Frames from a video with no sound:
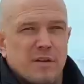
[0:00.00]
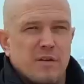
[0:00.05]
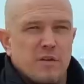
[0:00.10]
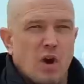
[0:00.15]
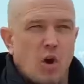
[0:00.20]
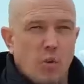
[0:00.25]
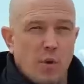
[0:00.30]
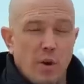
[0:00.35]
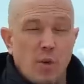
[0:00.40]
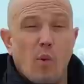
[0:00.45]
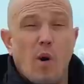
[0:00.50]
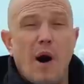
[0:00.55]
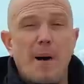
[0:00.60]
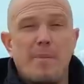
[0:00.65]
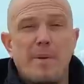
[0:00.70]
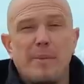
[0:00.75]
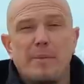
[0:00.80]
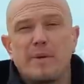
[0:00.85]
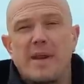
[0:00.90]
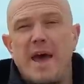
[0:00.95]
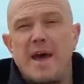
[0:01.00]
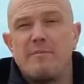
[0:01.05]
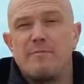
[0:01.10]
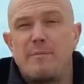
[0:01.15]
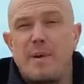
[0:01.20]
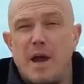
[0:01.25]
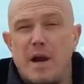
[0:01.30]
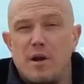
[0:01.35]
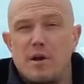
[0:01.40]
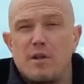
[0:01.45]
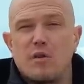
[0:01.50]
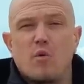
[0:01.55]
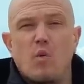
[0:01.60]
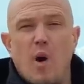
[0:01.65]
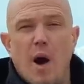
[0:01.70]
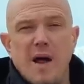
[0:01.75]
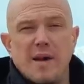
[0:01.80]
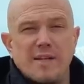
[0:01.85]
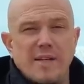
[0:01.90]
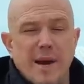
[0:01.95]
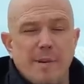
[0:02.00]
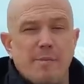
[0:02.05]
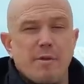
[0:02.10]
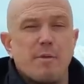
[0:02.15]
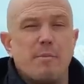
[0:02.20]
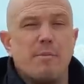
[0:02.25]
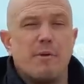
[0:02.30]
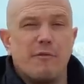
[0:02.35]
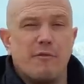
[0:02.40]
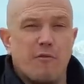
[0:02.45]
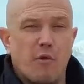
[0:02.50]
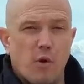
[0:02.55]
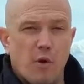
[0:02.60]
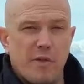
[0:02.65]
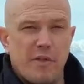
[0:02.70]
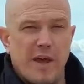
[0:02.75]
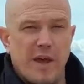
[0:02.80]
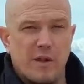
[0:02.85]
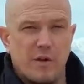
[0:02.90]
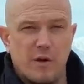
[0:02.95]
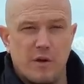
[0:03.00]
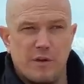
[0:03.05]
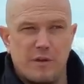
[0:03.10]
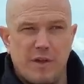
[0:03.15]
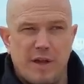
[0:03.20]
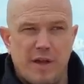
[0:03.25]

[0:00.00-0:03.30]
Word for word: So we want people to have better squat depth before they learn